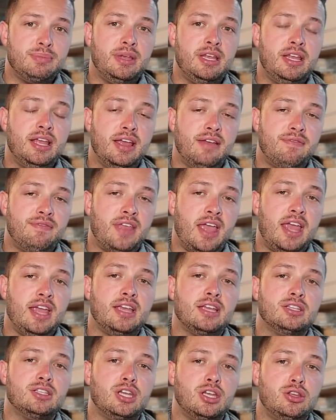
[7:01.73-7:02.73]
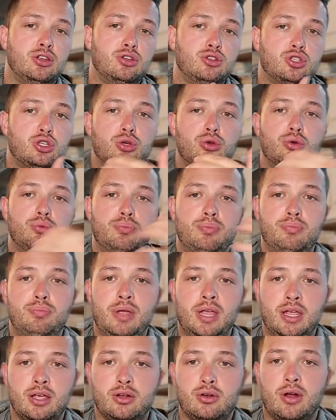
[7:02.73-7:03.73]
me if they continue to
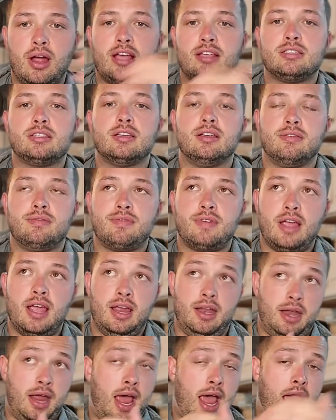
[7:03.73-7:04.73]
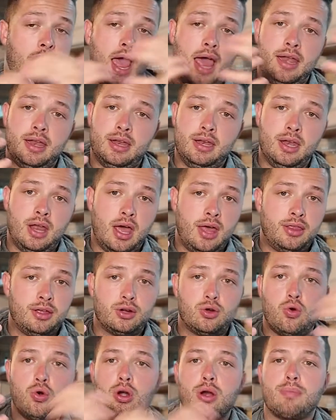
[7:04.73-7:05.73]
be aggressive and add
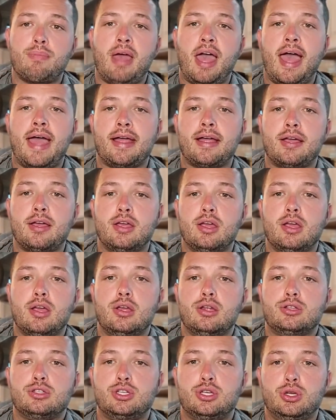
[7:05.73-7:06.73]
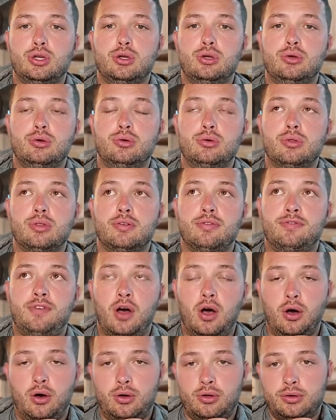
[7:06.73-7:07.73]
another quarterback to the
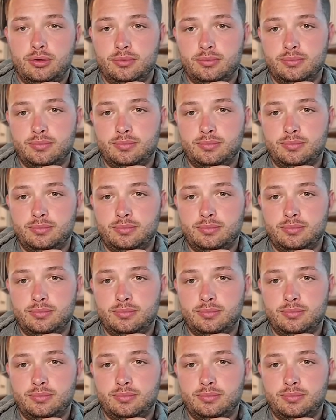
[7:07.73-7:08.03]
fold.